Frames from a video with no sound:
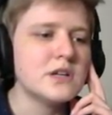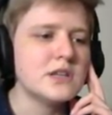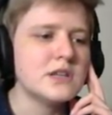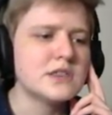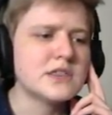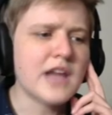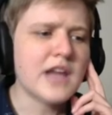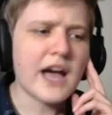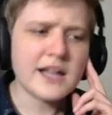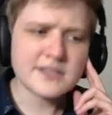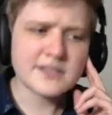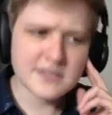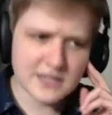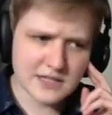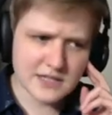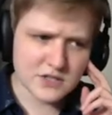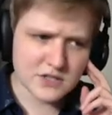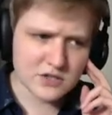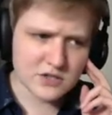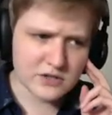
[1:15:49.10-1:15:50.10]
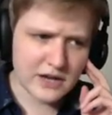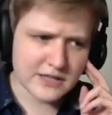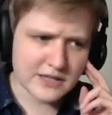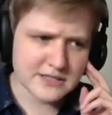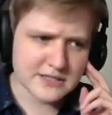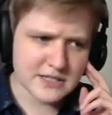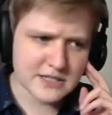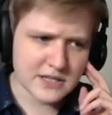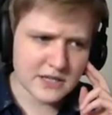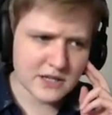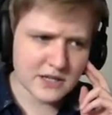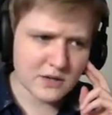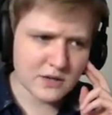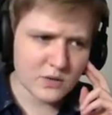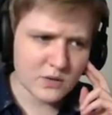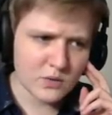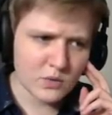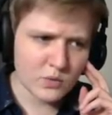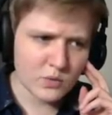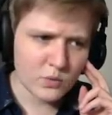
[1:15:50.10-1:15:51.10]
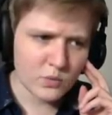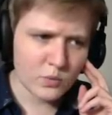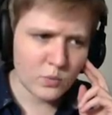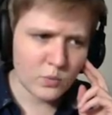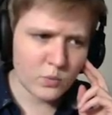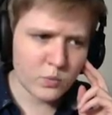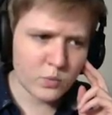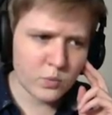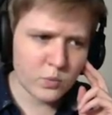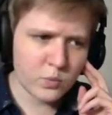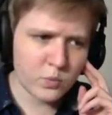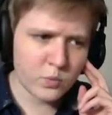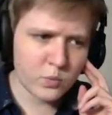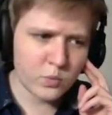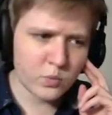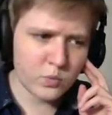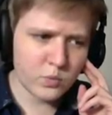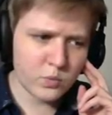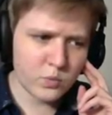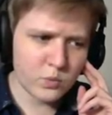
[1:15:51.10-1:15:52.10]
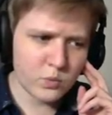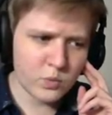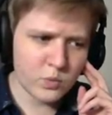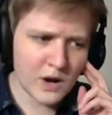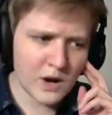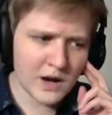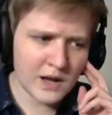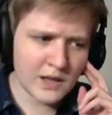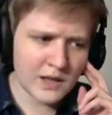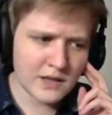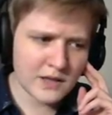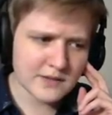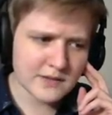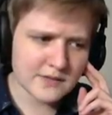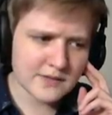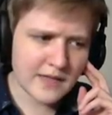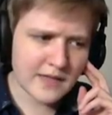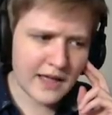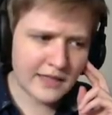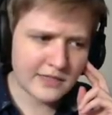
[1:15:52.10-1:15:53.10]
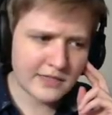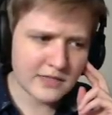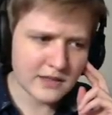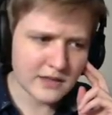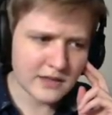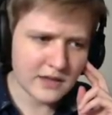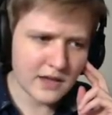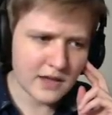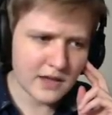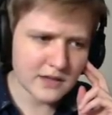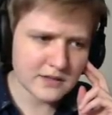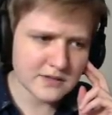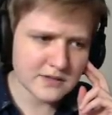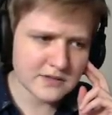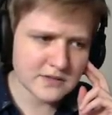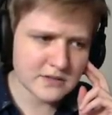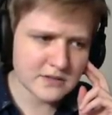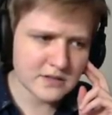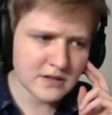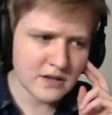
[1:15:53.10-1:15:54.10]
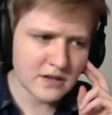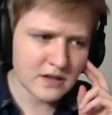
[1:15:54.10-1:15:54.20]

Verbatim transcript: That's interesting. Why is that the case?